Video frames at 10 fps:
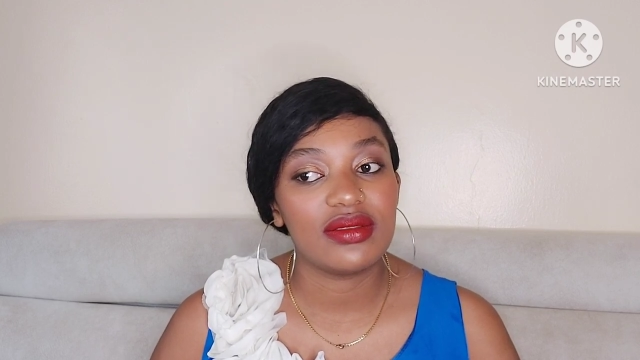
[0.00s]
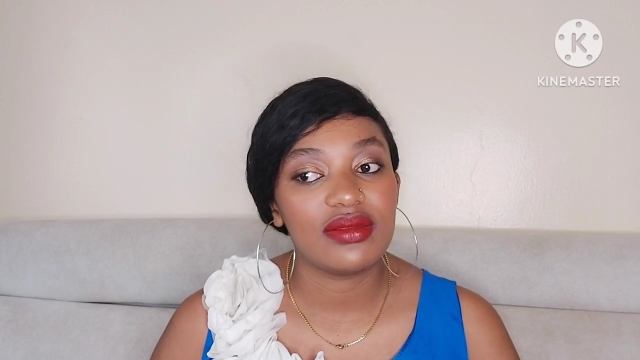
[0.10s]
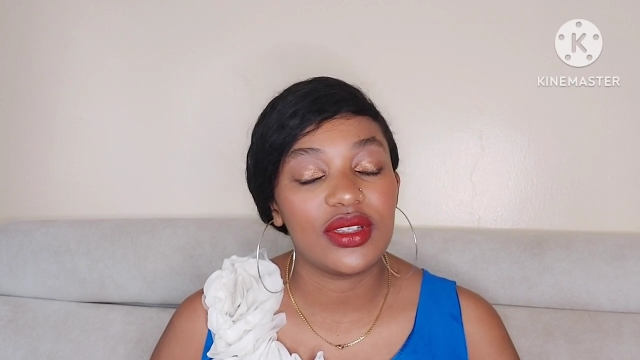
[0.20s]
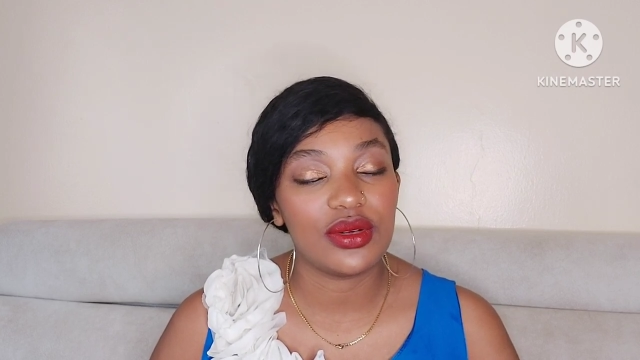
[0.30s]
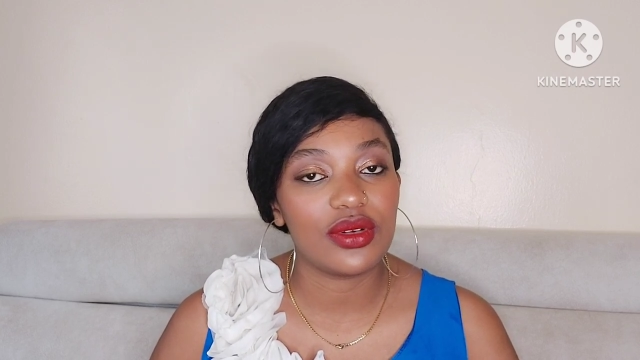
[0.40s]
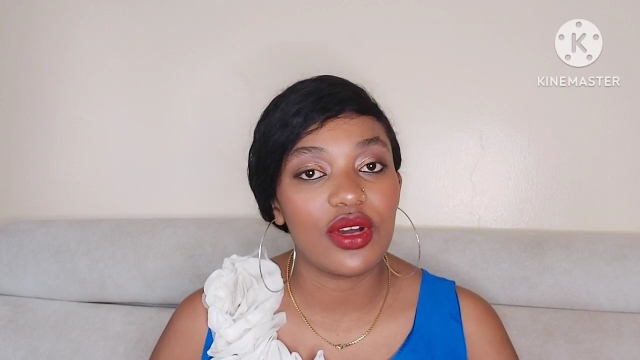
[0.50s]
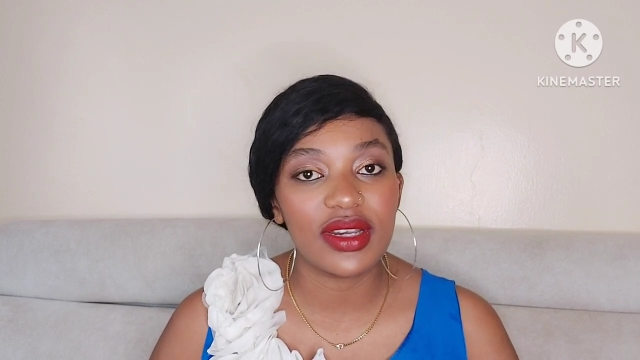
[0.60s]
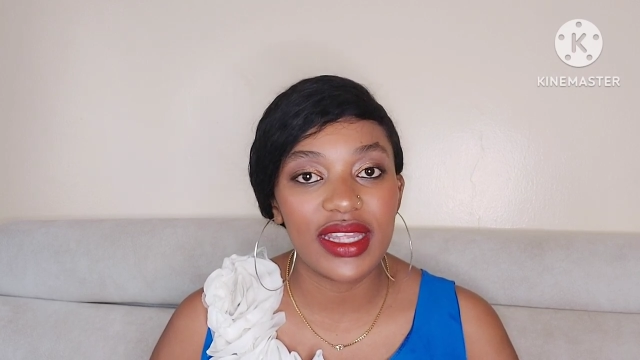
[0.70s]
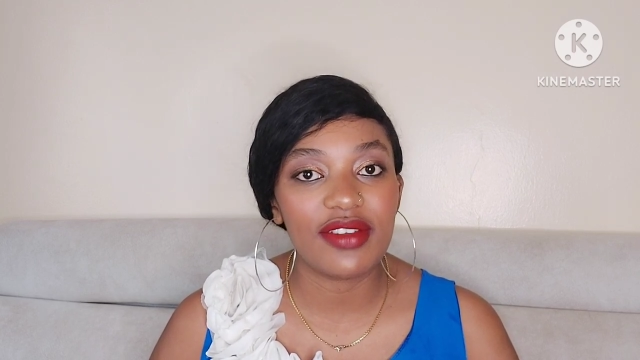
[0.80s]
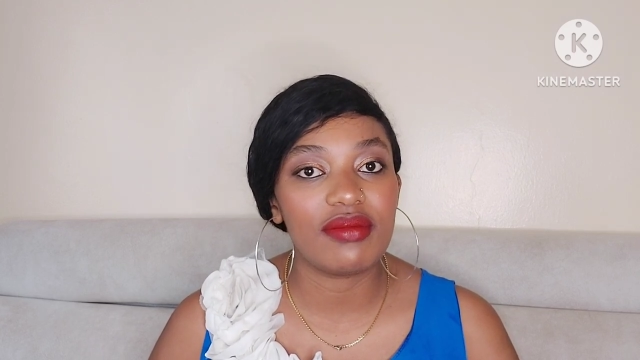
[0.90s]
You know, God
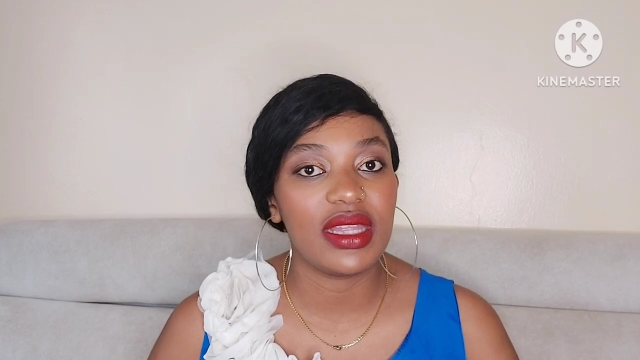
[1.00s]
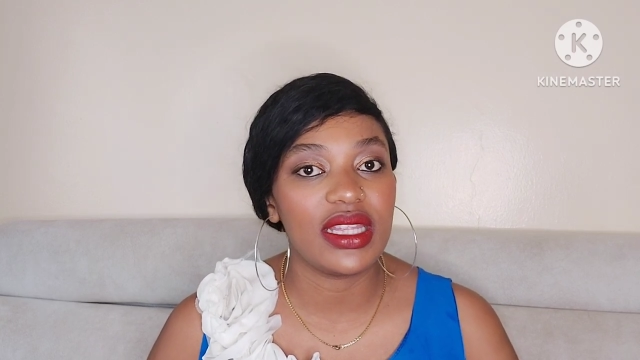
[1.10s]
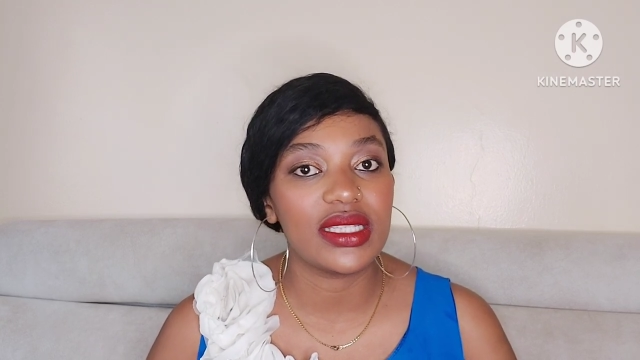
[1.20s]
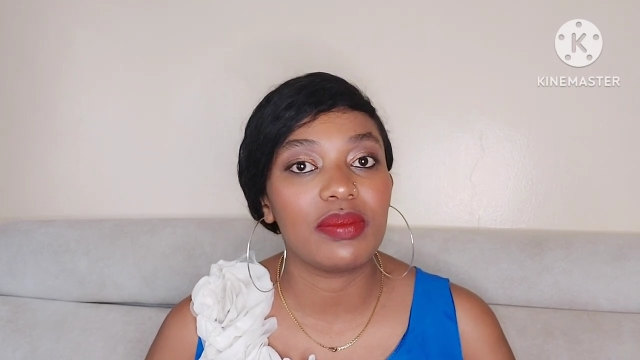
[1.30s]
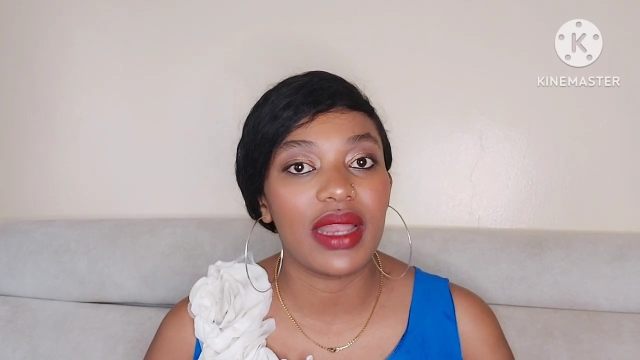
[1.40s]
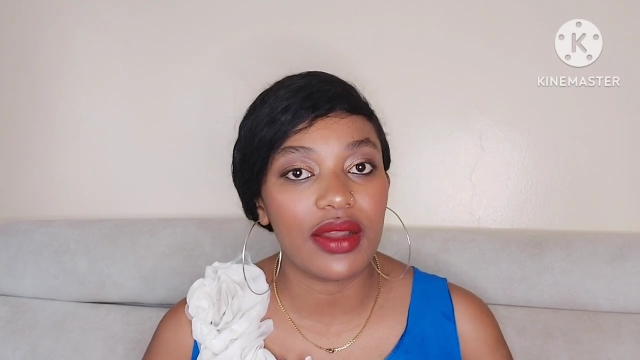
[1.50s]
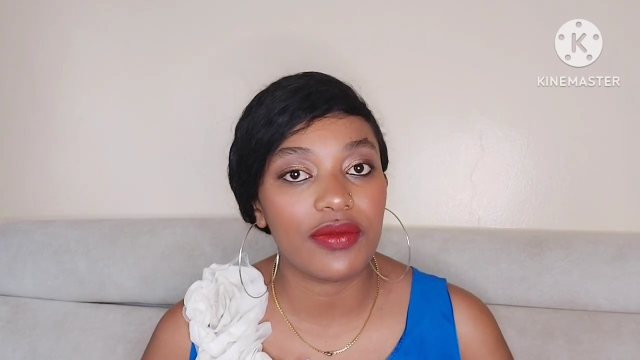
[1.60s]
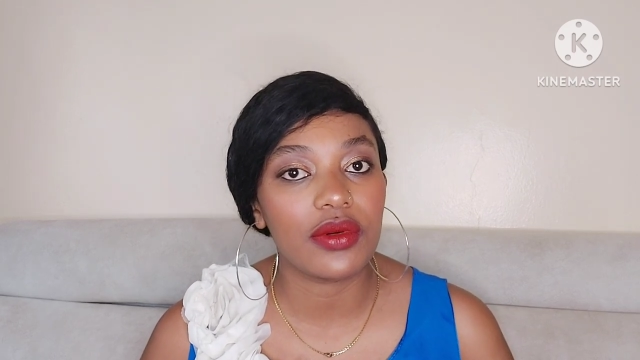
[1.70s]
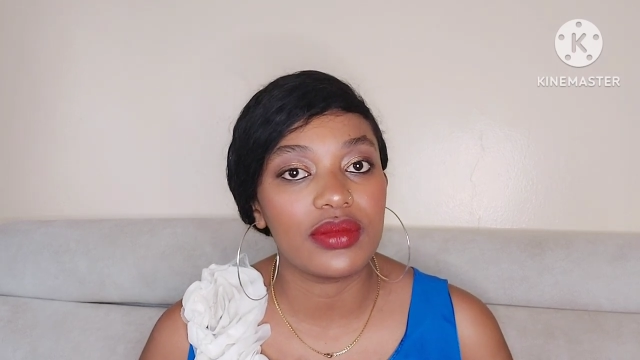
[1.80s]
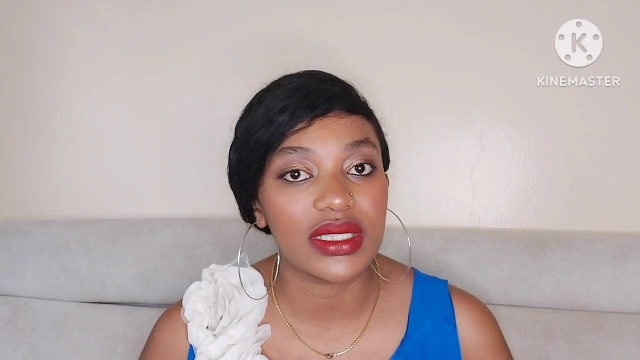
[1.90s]
gave me these
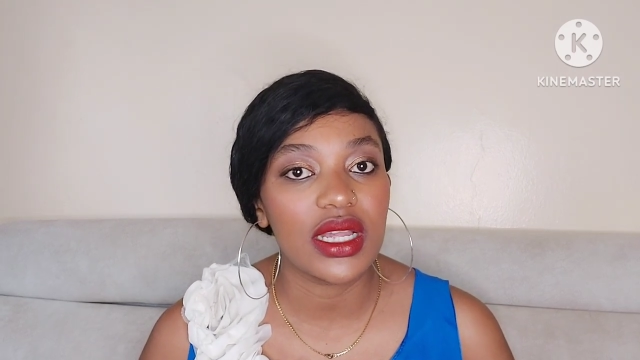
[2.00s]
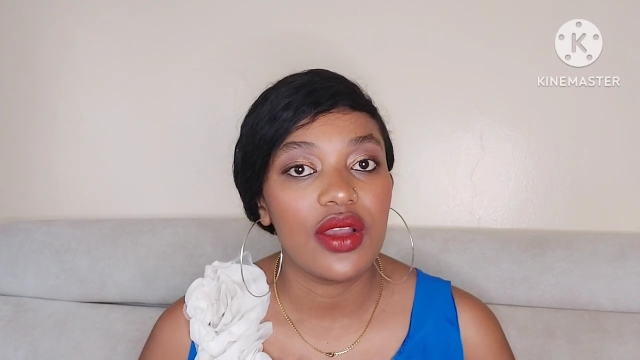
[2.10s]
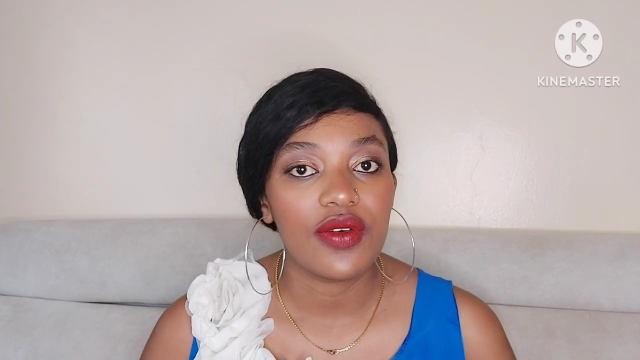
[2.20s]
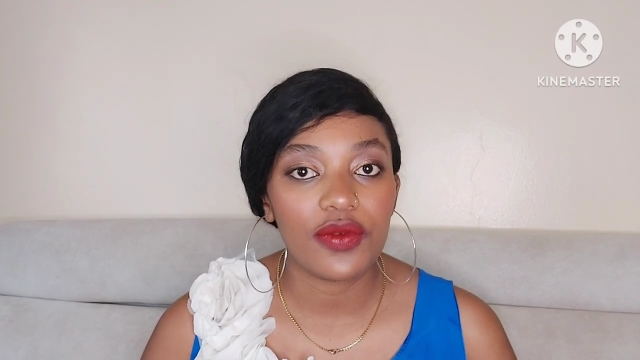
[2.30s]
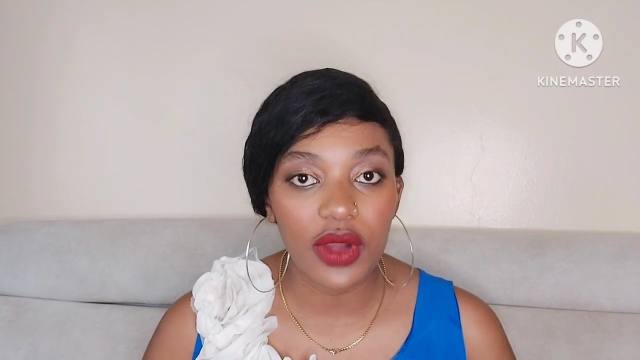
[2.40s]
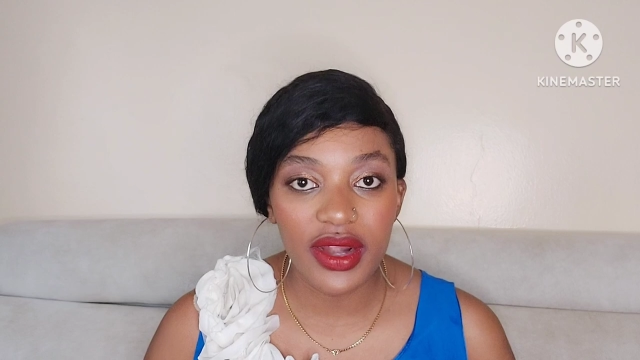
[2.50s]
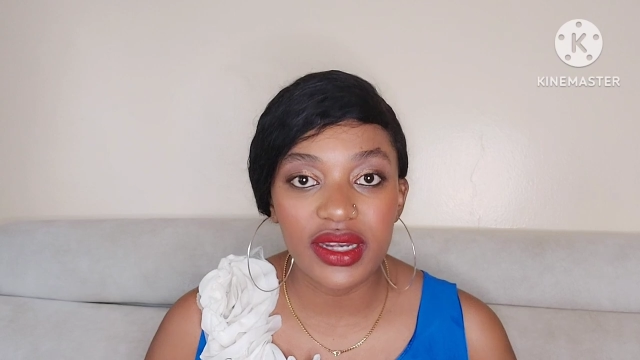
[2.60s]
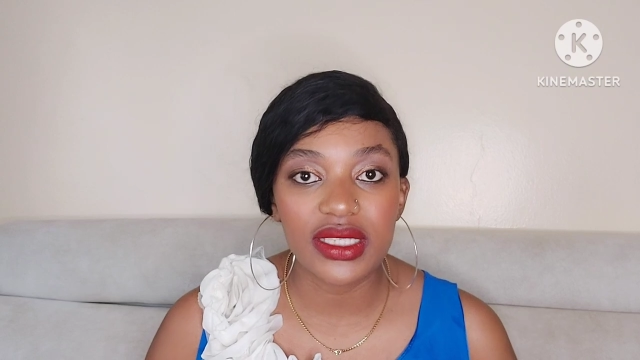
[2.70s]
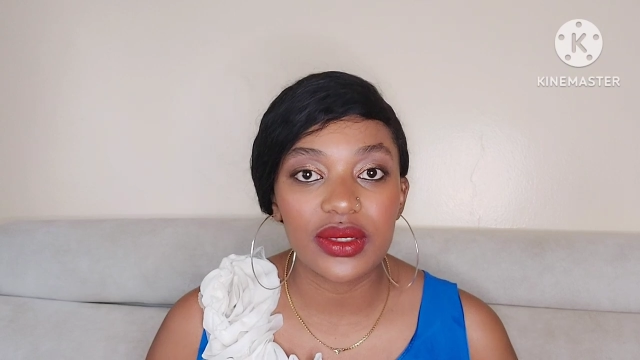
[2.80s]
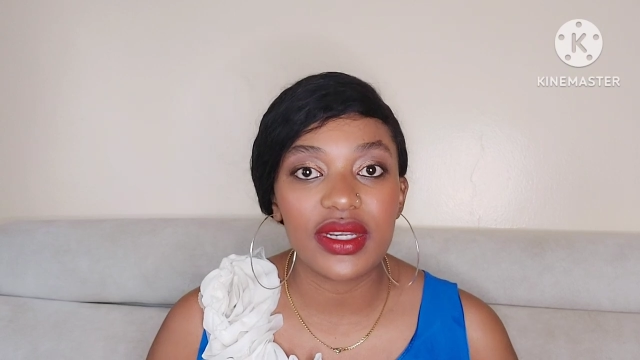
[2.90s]
platforms for a reason.